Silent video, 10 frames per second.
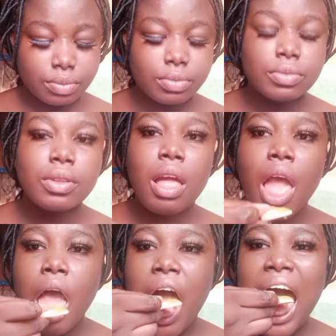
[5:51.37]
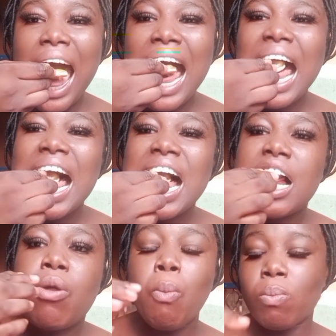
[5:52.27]
Hello guys, I
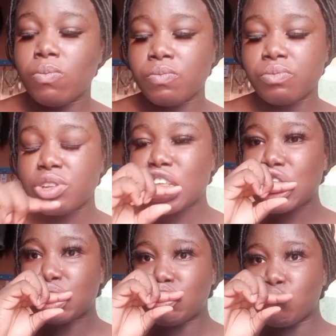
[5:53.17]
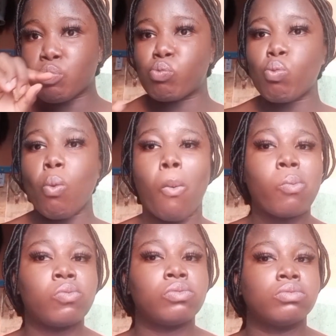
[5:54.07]
really want to apologize for
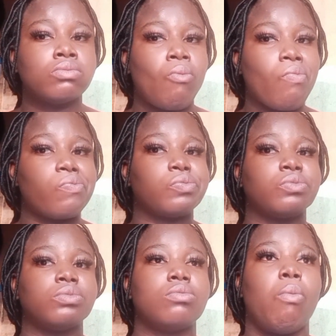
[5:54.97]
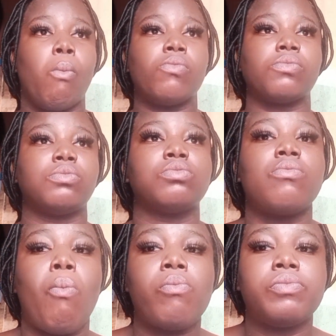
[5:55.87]
something. In the process of
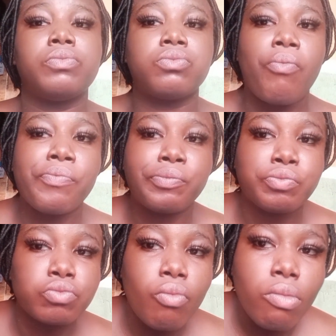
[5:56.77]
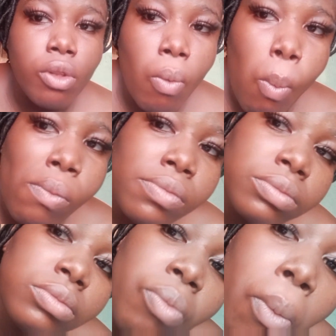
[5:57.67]
editing this video, I just realized
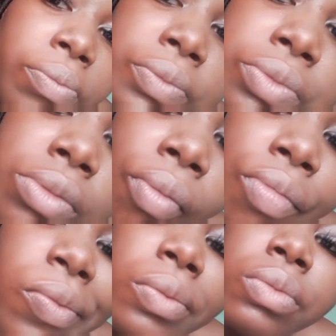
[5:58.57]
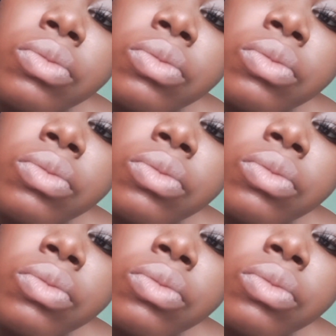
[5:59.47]
that my face looks